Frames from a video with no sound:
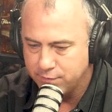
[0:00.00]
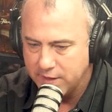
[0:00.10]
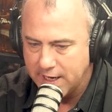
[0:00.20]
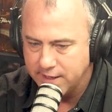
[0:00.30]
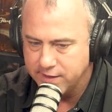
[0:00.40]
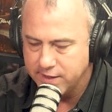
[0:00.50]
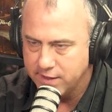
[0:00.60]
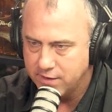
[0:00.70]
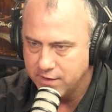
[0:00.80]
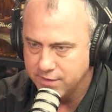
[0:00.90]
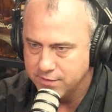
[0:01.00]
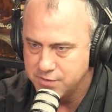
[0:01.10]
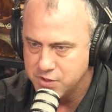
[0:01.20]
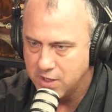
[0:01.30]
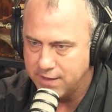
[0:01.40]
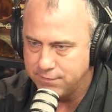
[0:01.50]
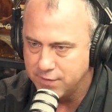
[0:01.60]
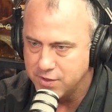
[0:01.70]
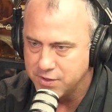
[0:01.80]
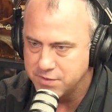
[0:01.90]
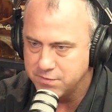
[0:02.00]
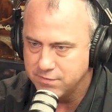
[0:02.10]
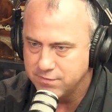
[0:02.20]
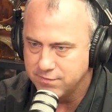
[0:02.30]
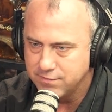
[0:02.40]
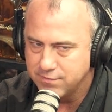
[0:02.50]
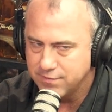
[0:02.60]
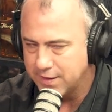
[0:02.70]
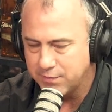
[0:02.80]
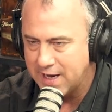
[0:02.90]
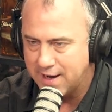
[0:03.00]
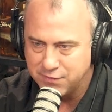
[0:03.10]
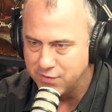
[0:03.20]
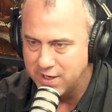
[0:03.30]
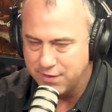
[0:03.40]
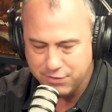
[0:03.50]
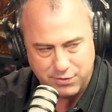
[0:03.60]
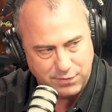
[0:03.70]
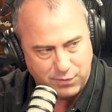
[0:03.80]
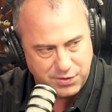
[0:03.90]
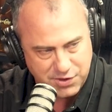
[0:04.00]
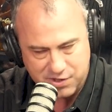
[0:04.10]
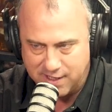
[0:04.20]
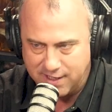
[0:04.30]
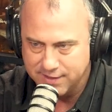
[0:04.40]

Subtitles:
if we ended it on July 1st. Like we have to run it through the 4th of July.